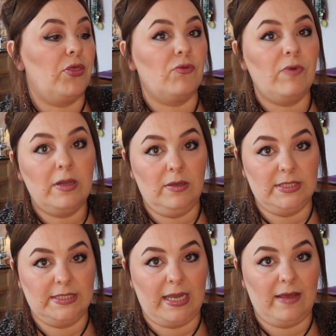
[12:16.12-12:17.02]
Thrilled
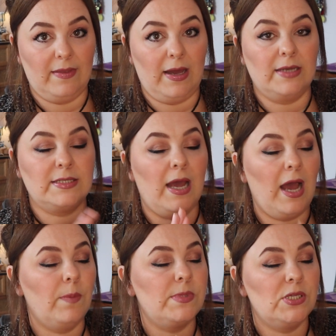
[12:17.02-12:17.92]
to get that,
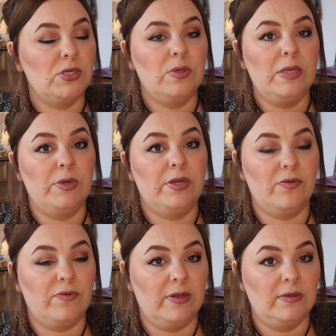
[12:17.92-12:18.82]
absolutely bloody
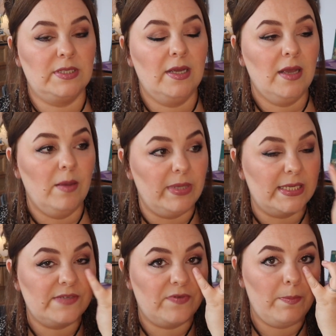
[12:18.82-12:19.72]
thrilled,
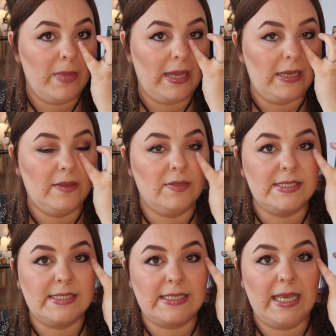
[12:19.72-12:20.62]
because for me, the
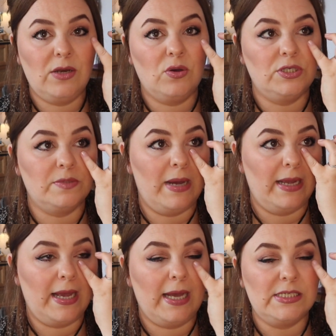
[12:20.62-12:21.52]
skin under
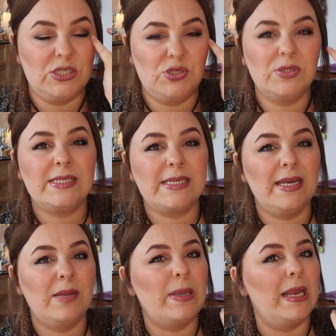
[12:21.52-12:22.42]
my eyes does
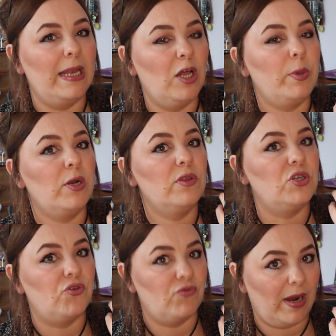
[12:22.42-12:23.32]
tend to be a little bit on the
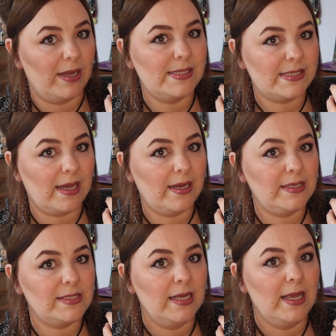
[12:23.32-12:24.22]
dry
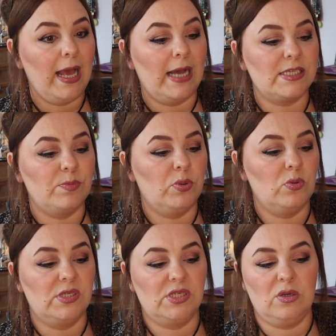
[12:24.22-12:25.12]
side as
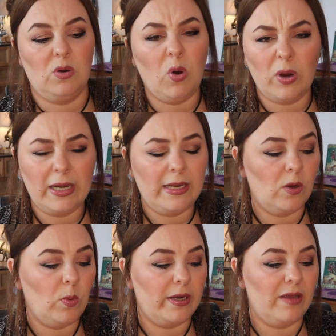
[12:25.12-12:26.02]
opposed to oily
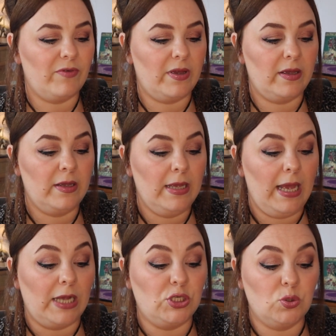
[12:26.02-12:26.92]
or whatever.
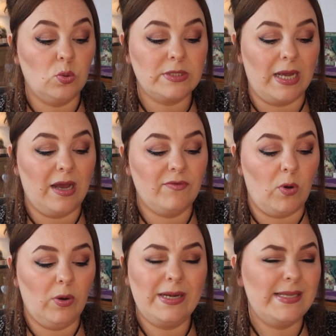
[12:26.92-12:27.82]
I don't have
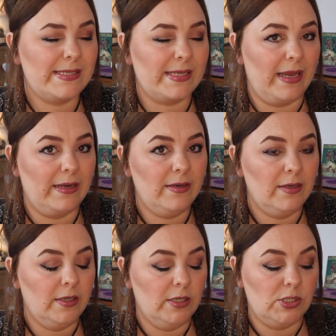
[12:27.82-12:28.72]
oily skin,
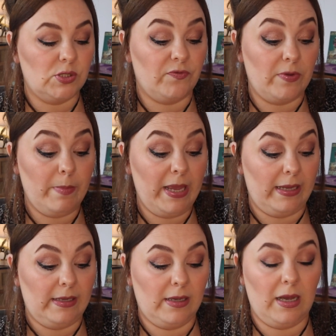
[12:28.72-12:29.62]
so for
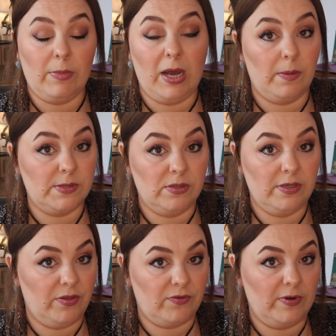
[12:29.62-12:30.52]
me, I'm
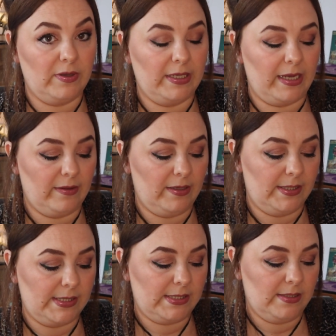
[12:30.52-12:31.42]
absolutely thrilled to get
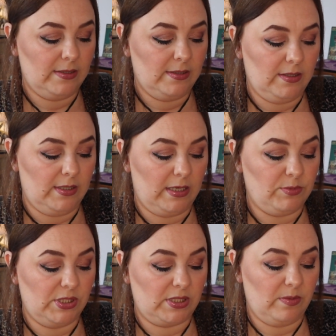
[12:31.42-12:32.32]
this. And I'm
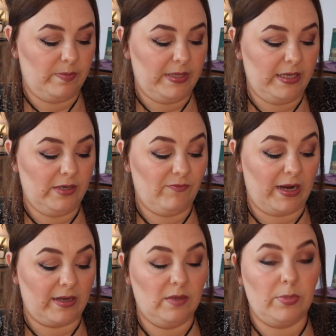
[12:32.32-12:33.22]
just completely
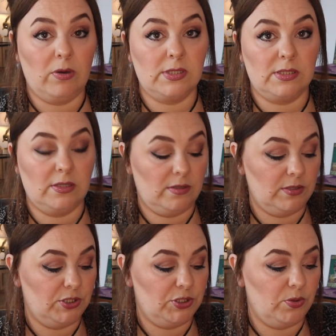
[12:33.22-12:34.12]
wrecking the box to
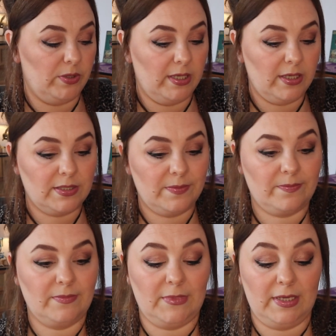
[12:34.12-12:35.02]
show you it.
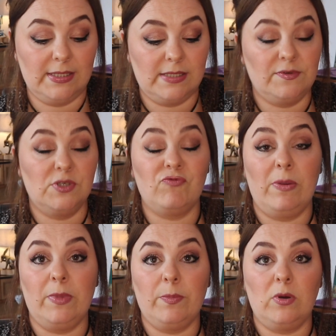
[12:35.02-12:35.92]
Yes, I've just
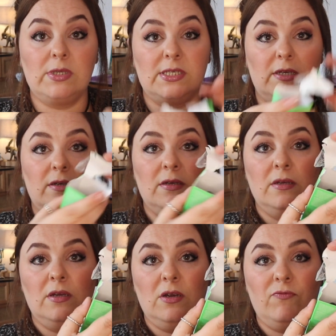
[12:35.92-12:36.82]
ripped the box to
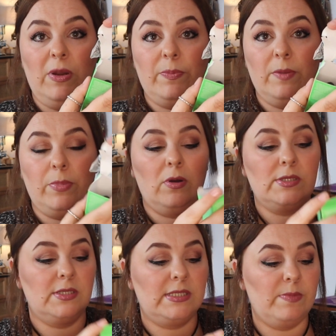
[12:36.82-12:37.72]

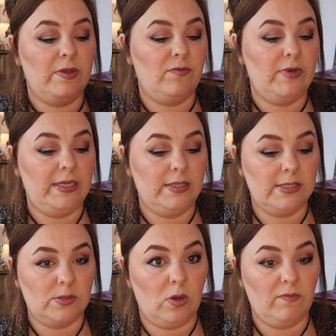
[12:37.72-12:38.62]

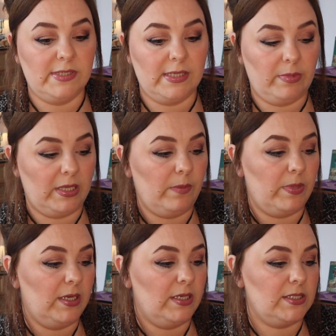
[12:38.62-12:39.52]
smithereens. So obviously I'm
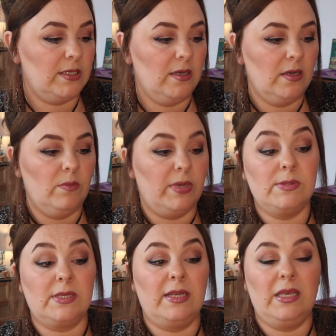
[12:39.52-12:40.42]
keeping it, but I
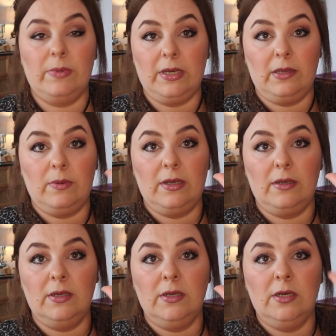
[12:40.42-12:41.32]
was going to keep it anyway.
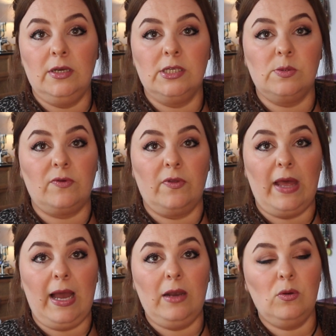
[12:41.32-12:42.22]
So we've got
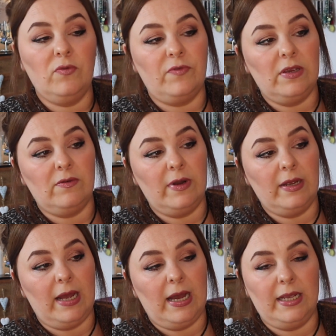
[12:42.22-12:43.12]
the Aloe
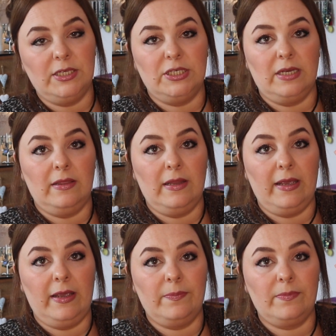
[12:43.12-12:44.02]
Vera Eye Gel
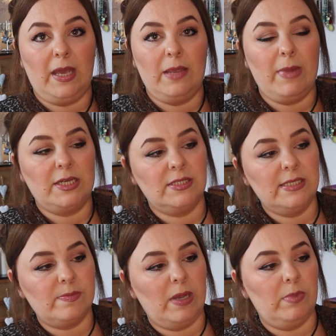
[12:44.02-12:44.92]
there. I imagine
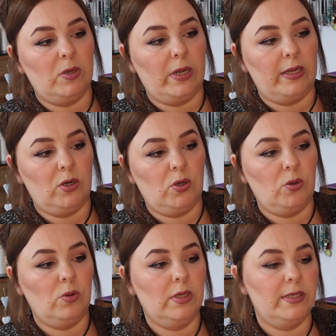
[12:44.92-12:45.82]
this might be quite
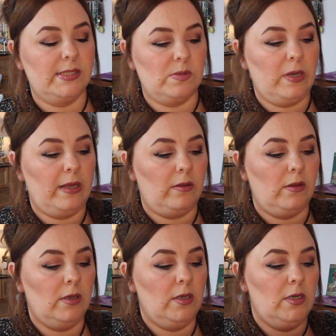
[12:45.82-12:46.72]
cooling as well.
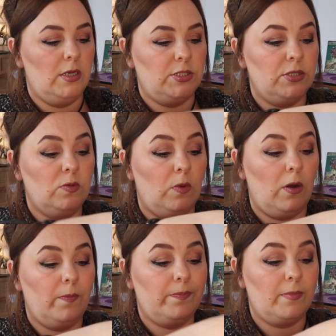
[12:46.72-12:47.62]
And do you know
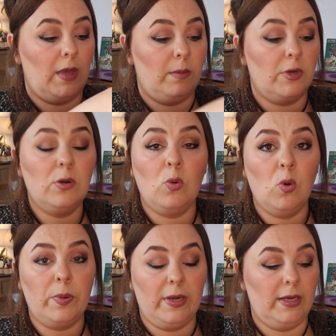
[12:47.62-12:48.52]
what? I'm going to
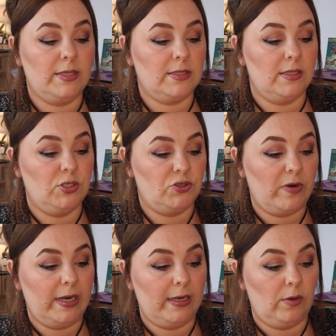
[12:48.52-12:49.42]
open it and
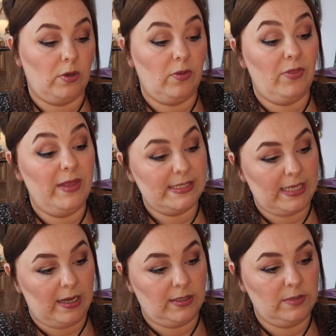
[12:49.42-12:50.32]
try it out on this
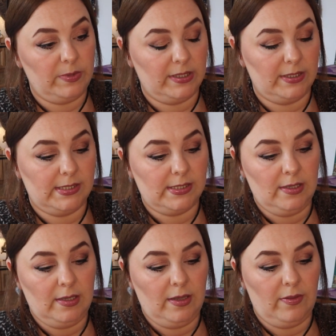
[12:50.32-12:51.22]
hand because
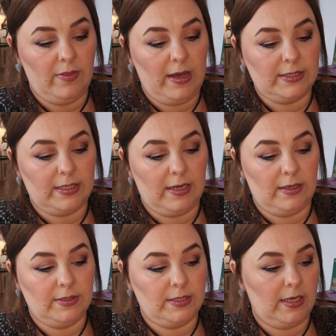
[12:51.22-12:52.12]
that
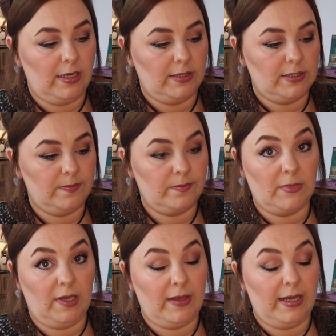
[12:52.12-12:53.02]
hand had
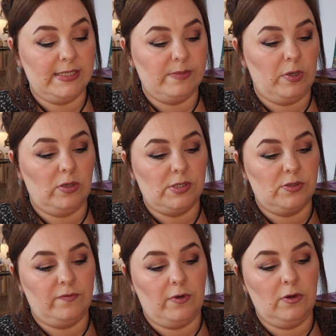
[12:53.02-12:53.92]
the S-Bar
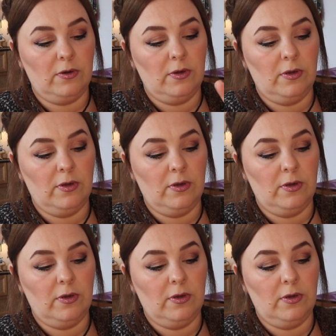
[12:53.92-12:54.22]
stuff on.